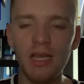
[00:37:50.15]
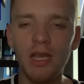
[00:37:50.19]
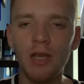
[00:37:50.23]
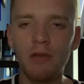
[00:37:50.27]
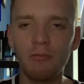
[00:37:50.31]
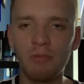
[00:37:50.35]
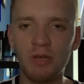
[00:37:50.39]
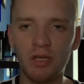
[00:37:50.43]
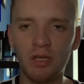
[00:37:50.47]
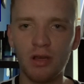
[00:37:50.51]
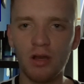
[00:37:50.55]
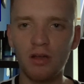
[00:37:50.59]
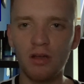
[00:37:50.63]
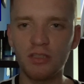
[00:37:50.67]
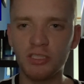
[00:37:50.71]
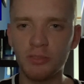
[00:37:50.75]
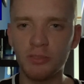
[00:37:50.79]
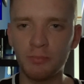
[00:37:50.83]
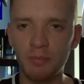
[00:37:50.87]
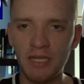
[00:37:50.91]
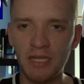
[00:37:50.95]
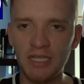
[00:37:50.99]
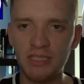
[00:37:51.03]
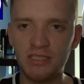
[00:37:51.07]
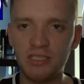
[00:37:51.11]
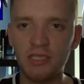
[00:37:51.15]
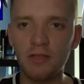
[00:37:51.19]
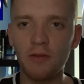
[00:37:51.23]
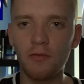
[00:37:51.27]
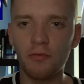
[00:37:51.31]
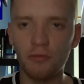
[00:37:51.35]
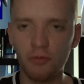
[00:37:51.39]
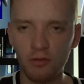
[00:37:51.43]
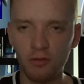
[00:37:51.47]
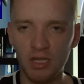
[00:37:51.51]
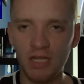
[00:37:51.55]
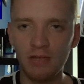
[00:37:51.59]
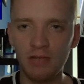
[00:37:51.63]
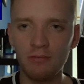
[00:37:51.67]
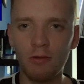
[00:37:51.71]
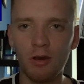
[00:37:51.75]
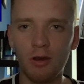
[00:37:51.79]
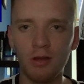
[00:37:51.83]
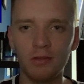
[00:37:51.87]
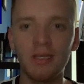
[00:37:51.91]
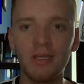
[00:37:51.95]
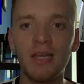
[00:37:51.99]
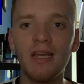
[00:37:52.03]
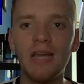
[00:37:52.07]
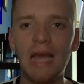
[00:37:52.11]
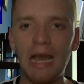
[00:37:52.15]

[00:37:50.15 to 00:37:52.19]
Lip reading: we got beat 3-1